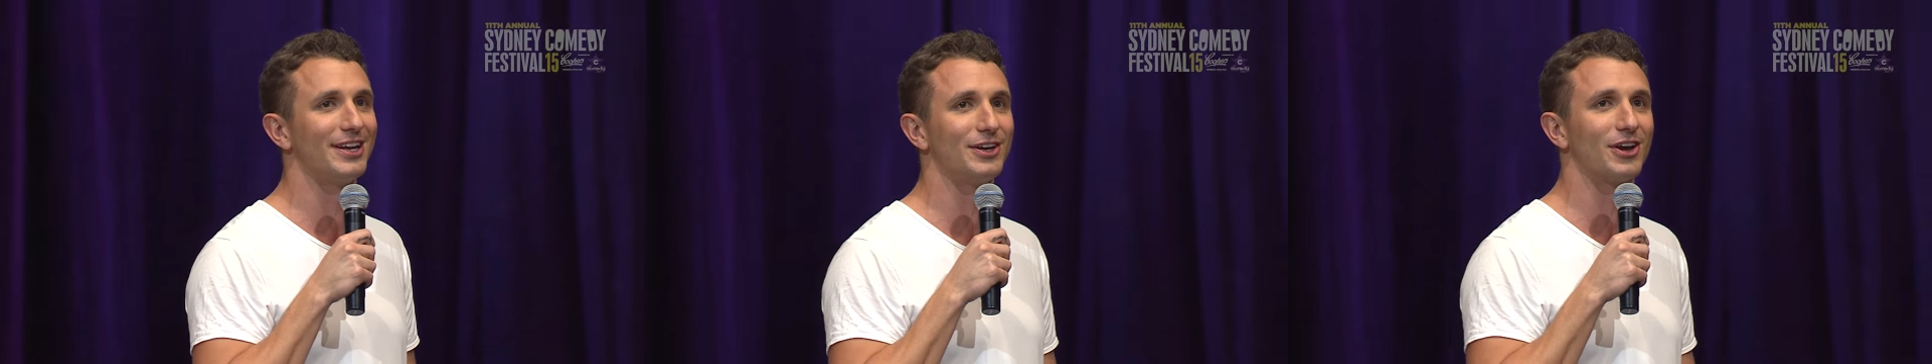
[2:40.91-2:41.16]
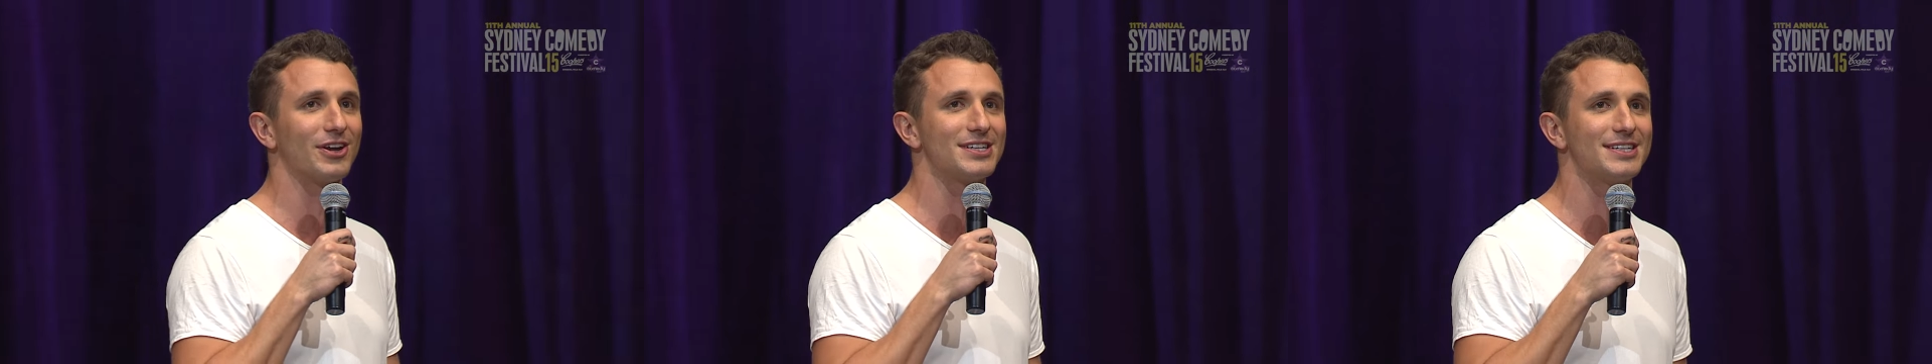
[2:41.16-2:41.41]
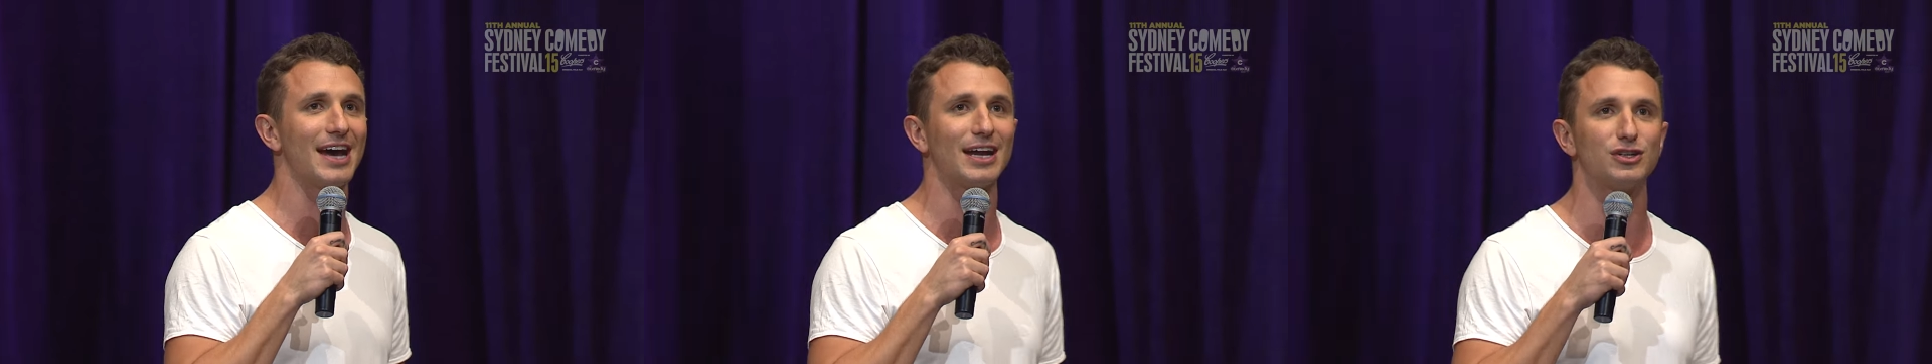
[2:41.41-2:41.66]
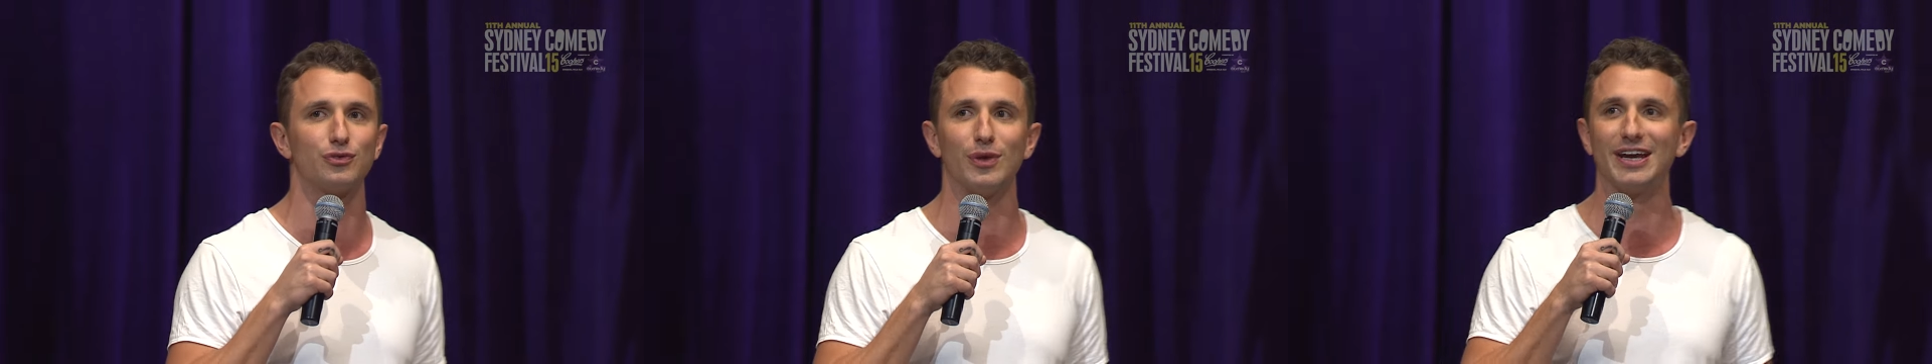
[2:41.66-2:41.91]
you got to
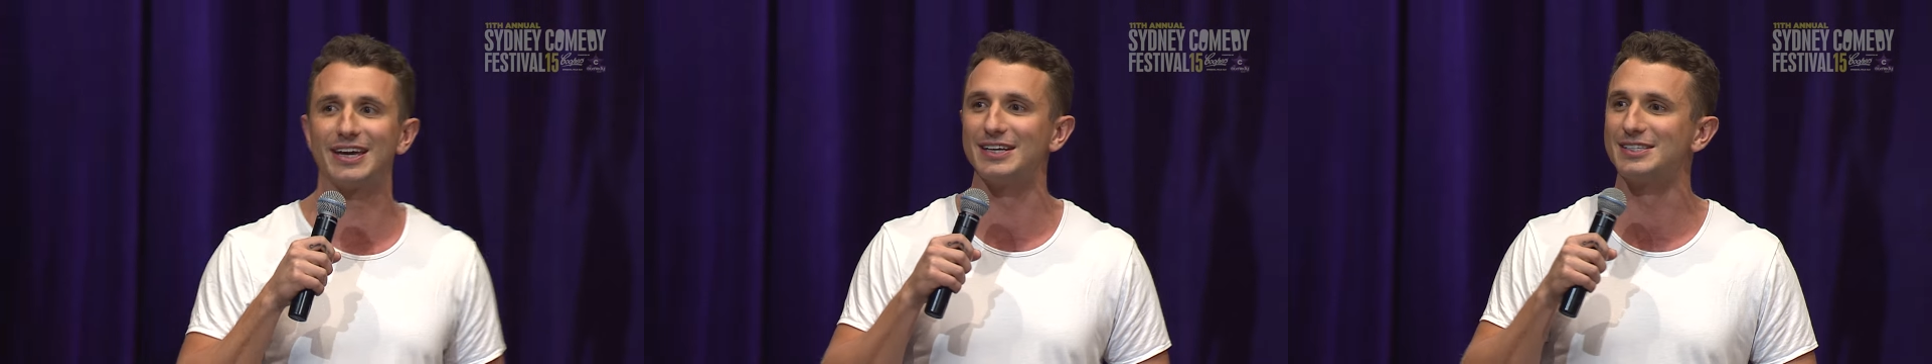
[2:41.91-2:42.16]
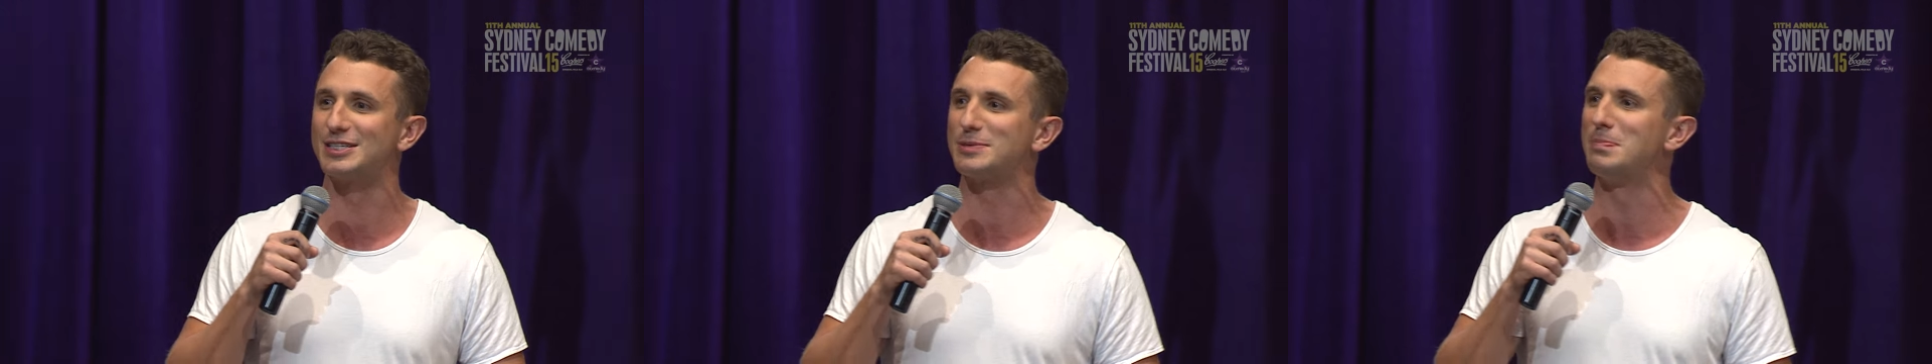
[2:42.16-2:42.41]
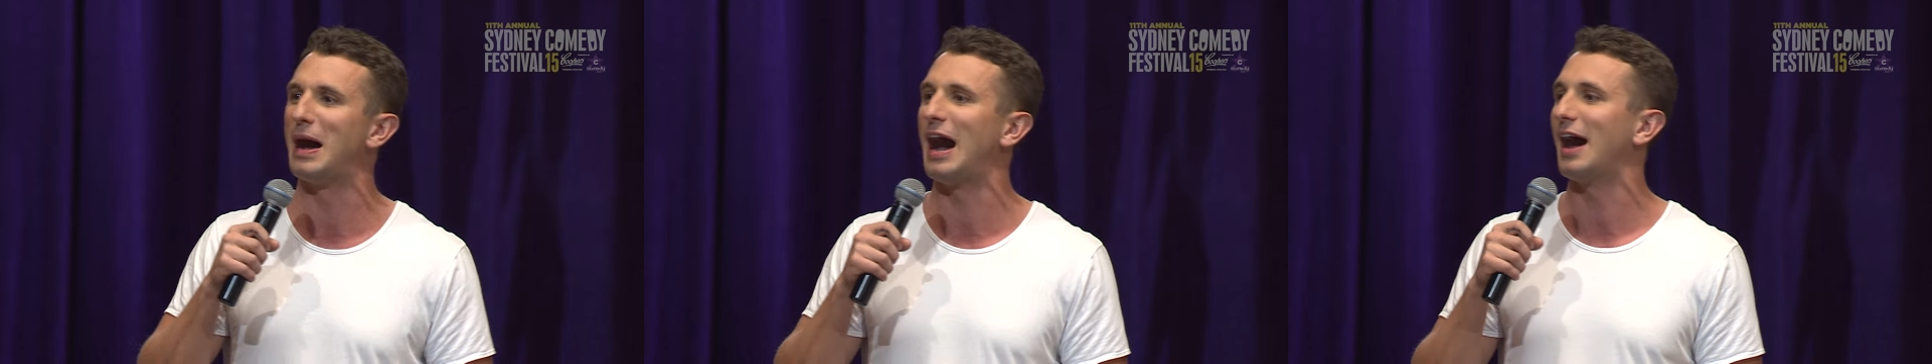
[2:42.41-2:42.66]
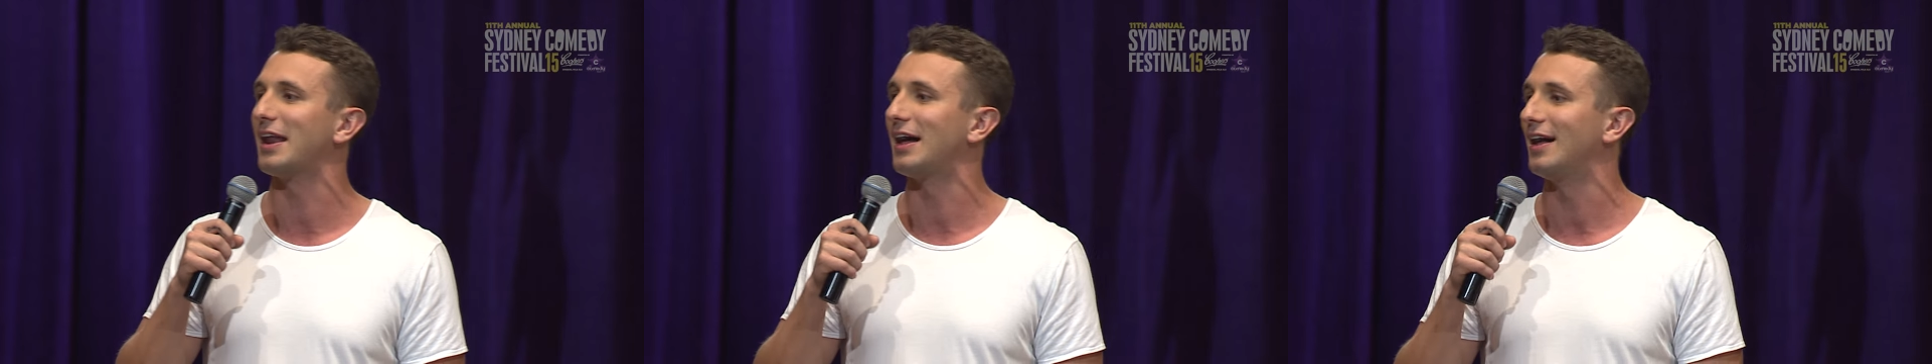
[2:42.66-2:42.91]
start drinking
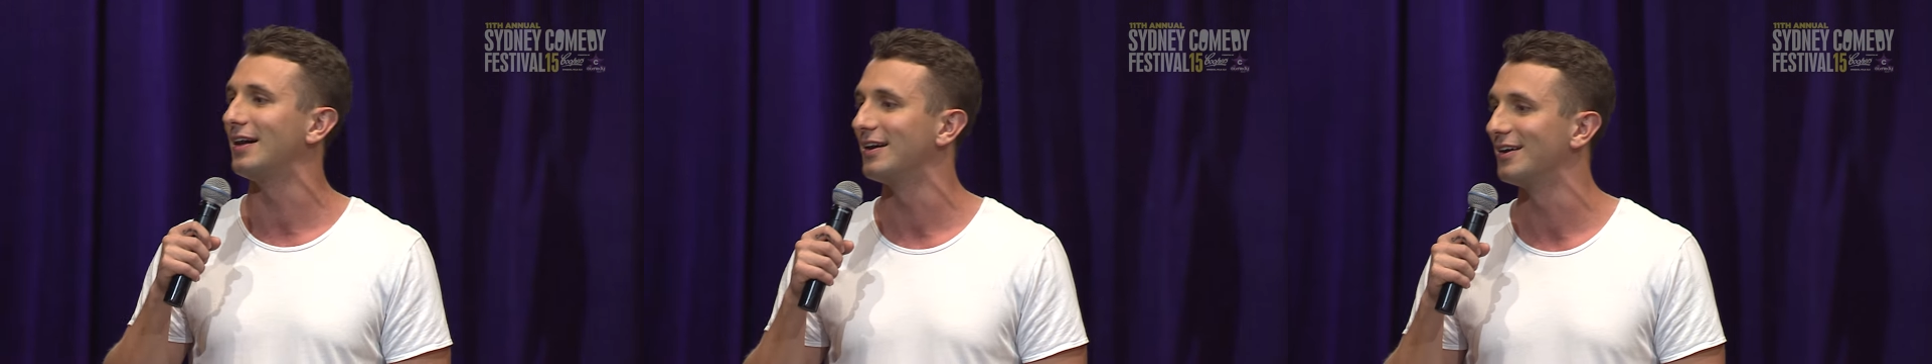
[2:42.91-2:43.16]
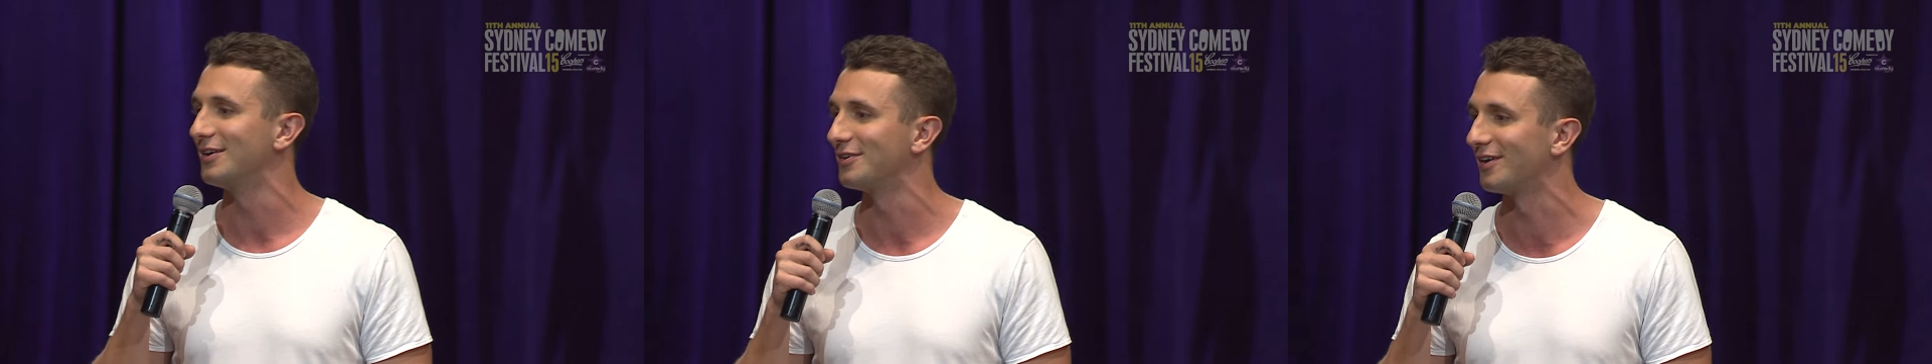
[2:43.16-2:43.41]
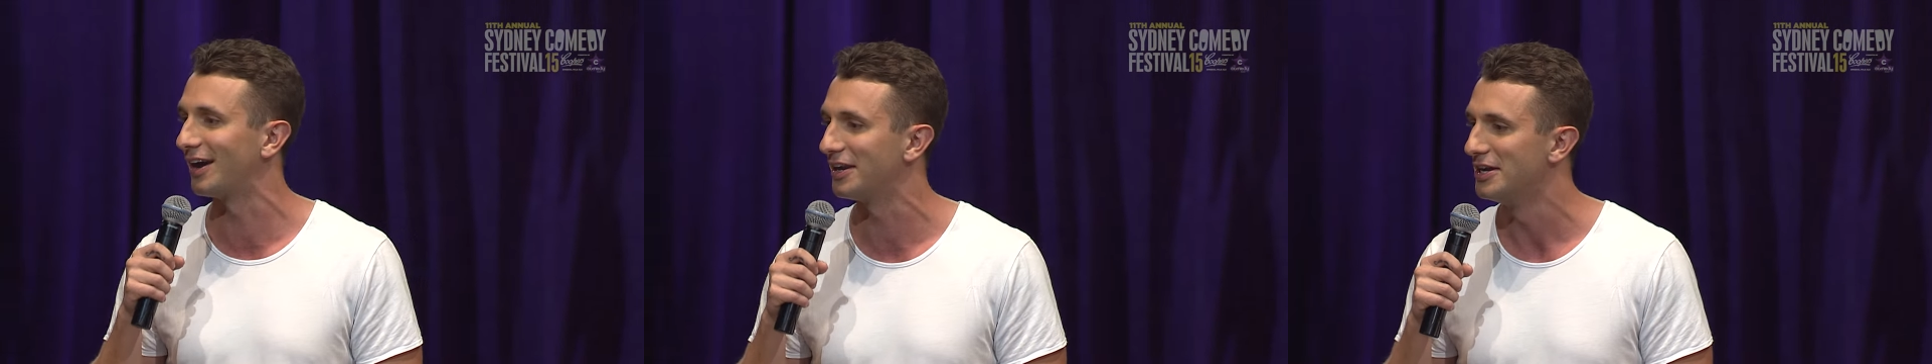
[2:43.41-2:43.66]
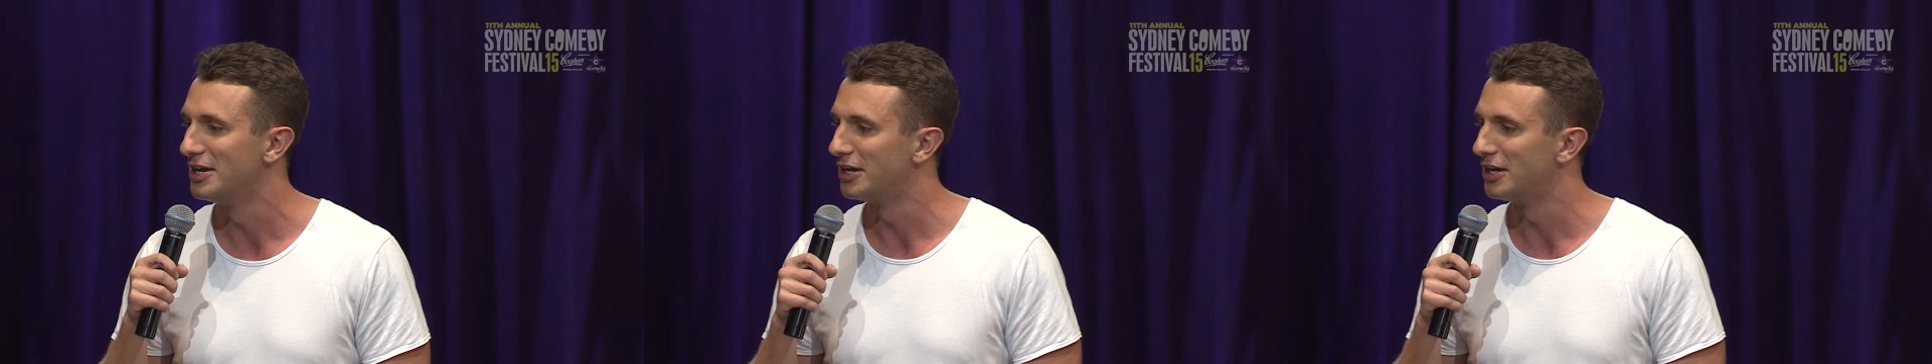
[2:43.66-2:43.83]
smarter, right?